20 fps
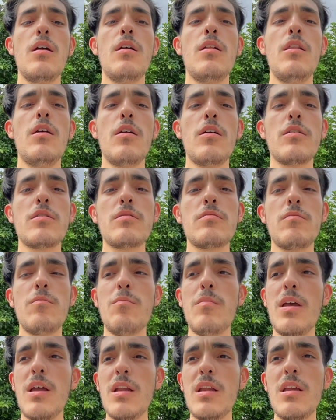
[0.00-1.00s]
there are
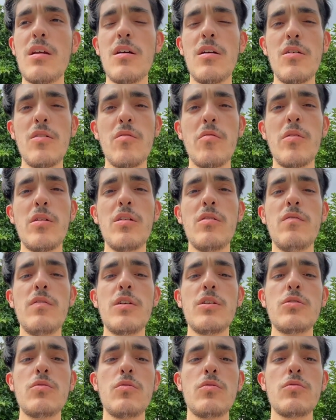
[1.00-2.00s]
many other
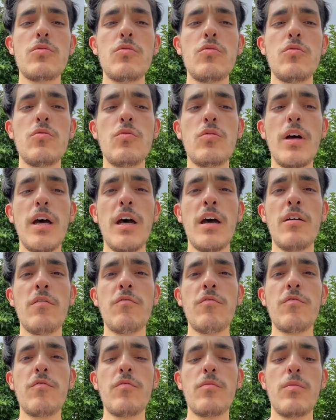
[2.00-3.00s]
individuals who have
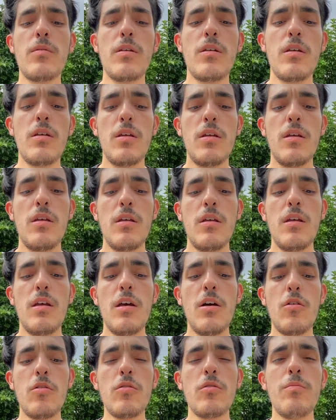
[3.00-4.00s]

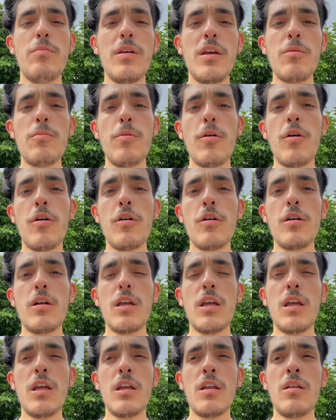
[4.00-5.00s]
held a big part
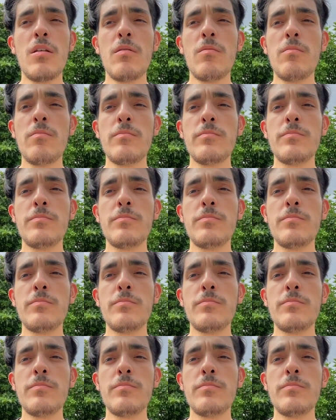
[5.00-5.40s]
in